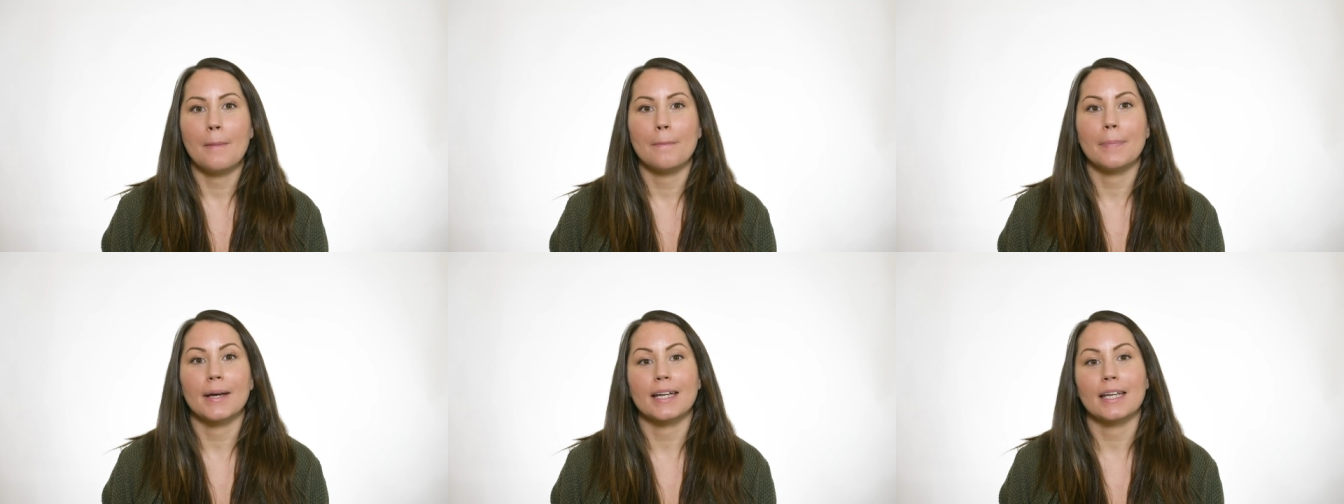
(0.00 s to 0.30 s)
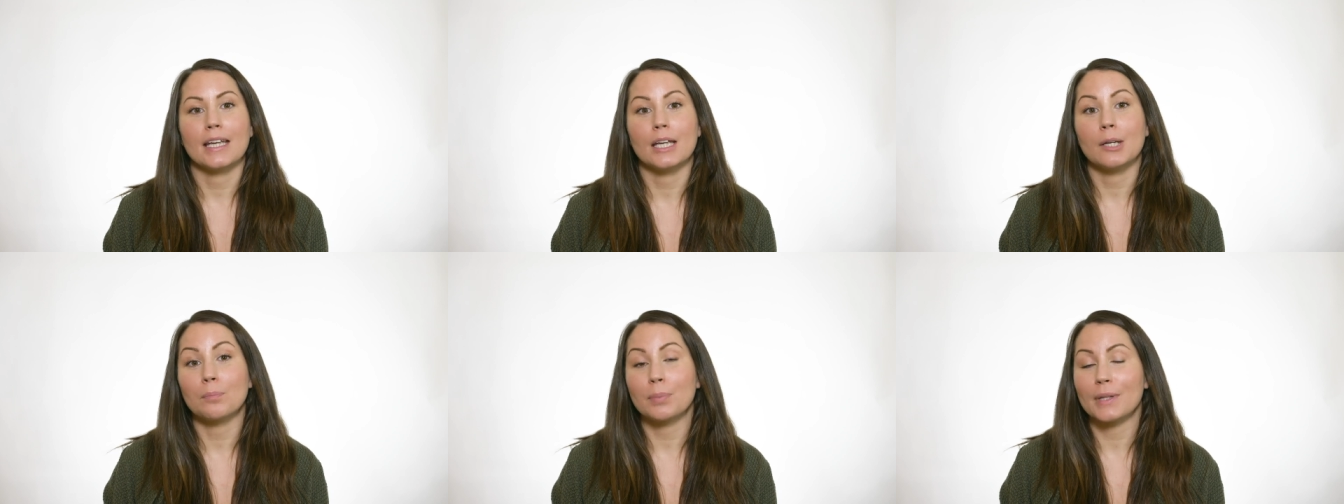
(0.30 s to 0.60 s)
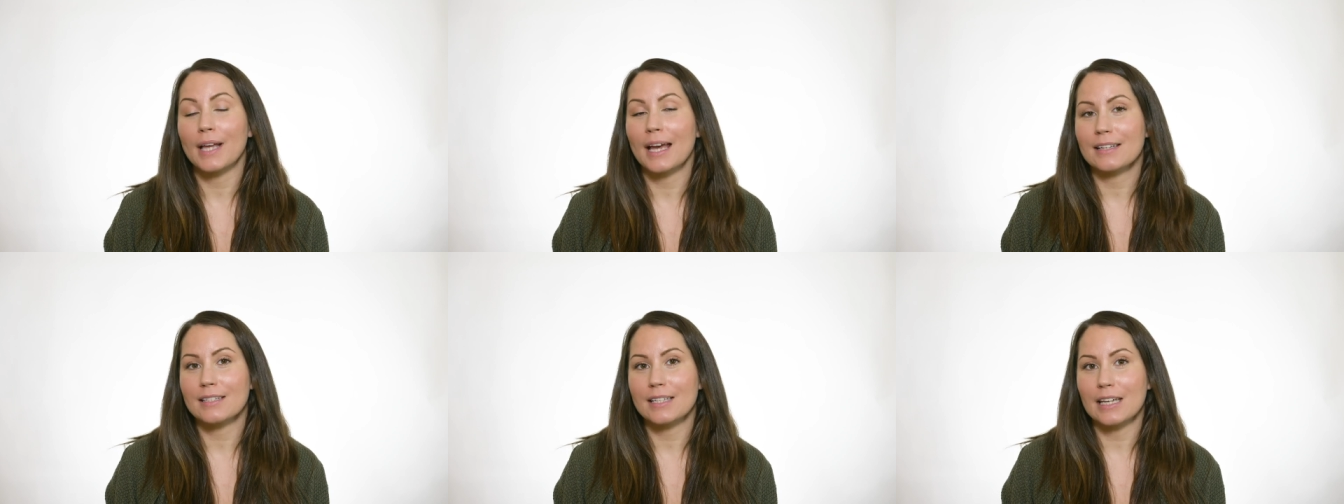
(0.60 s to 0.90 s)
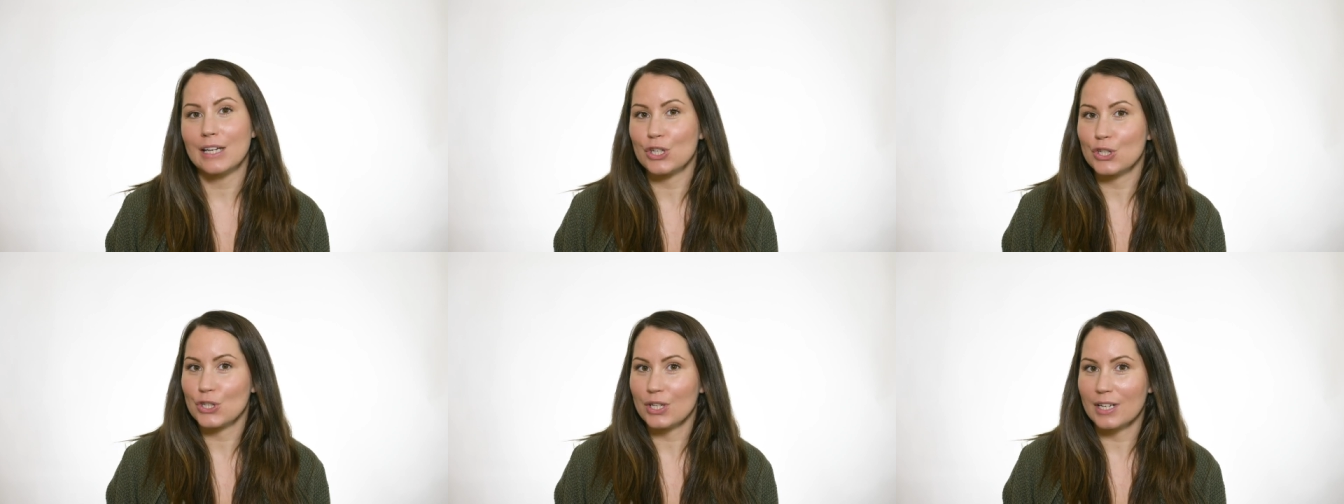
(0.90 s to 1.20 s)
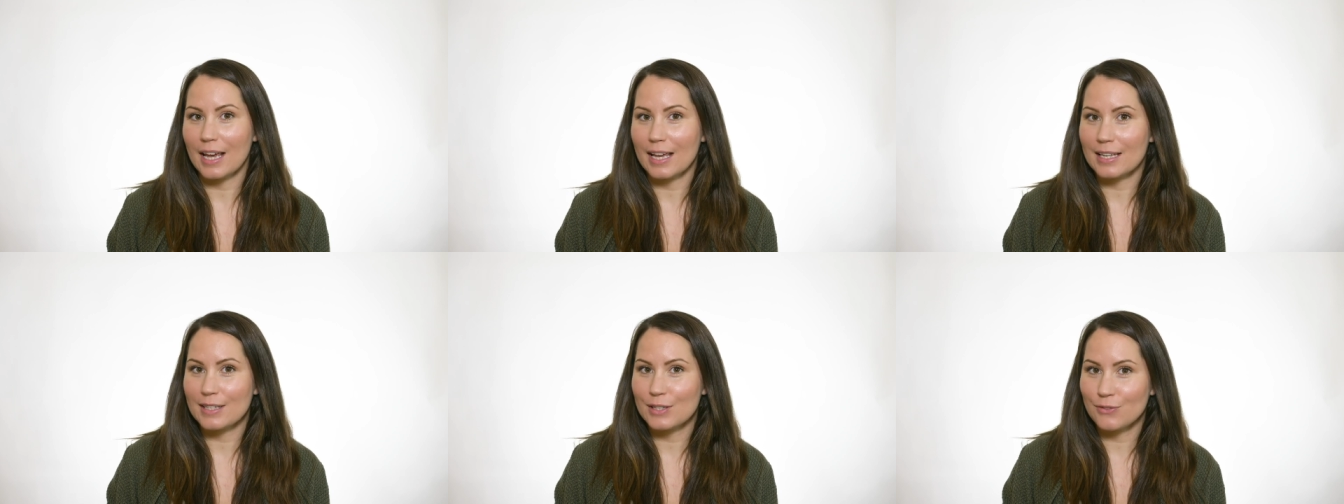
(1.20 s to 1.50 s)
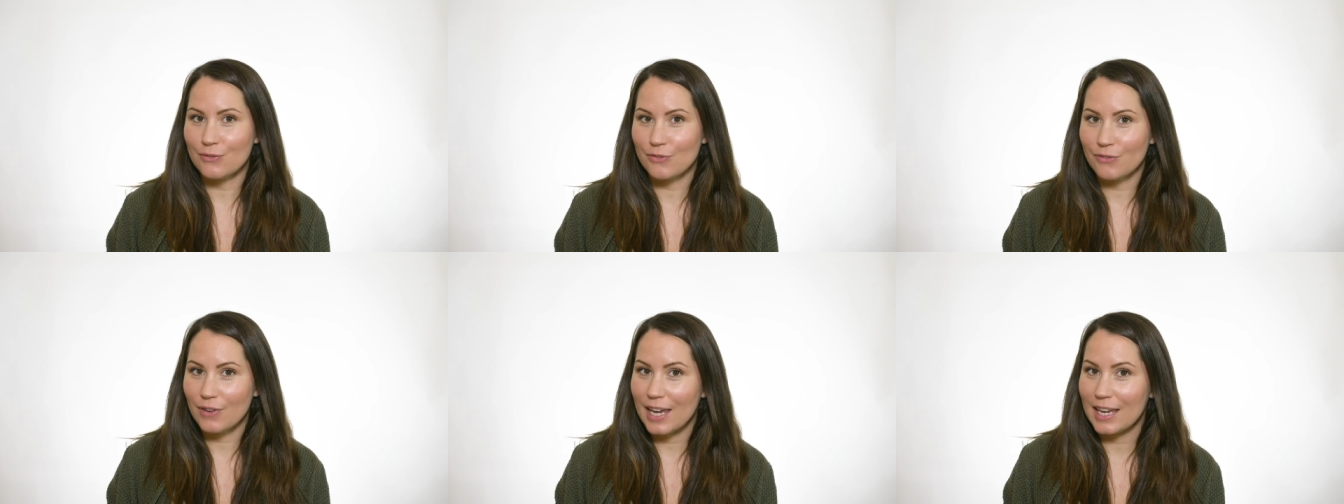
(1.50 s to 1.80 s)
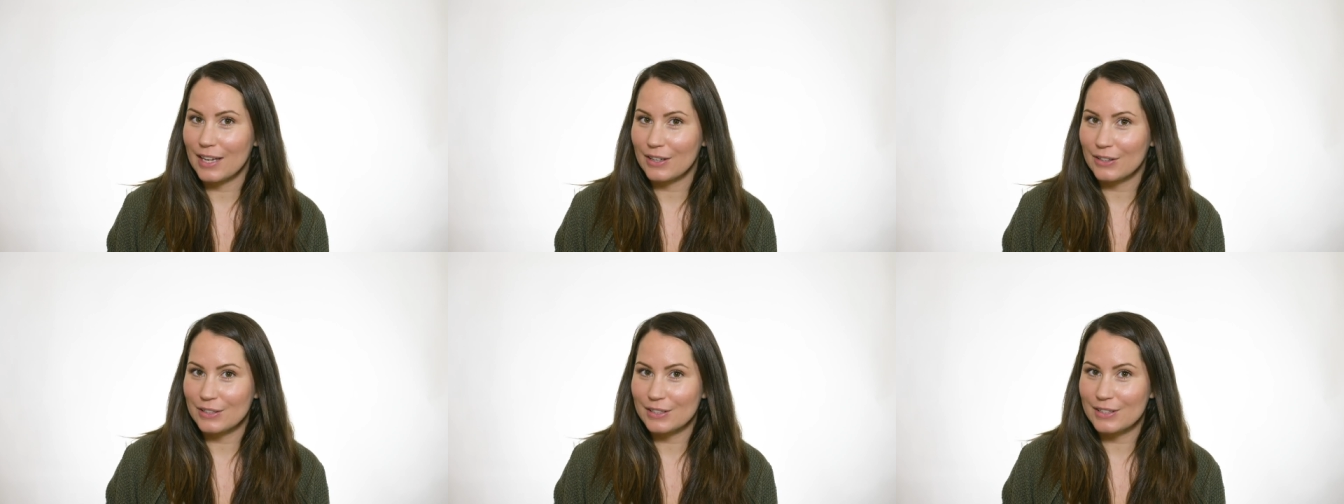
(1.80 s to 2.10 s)
but implantation has
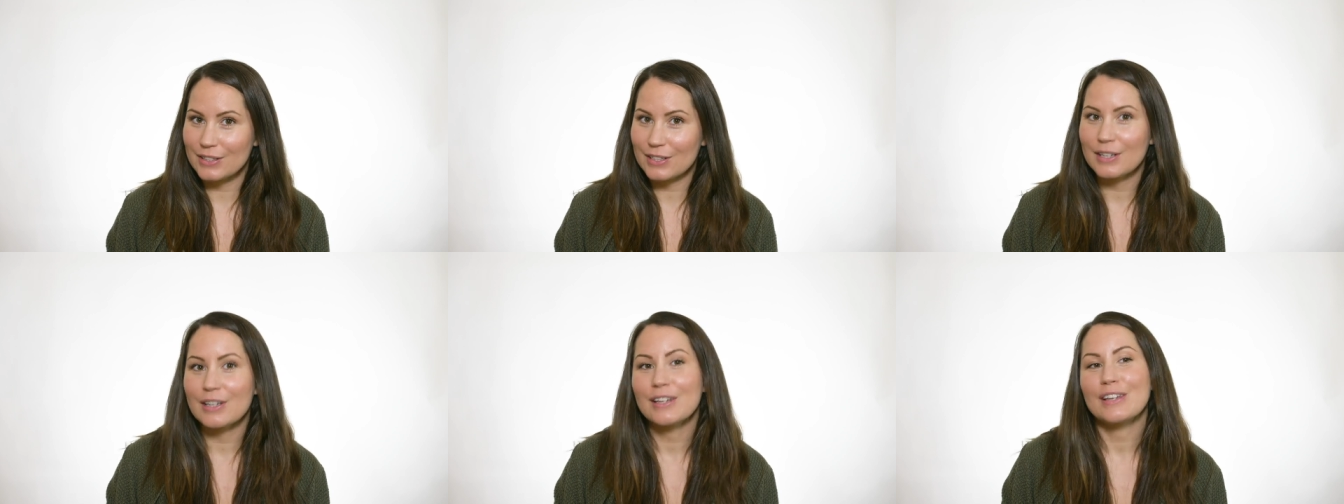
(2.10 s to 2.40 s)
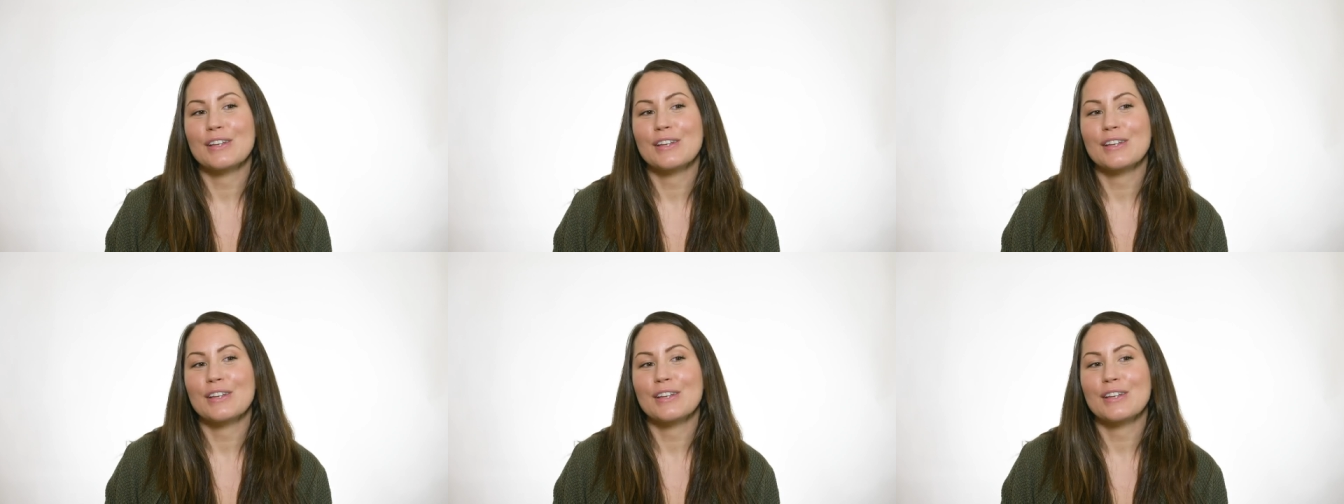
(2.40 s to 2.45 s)
failed?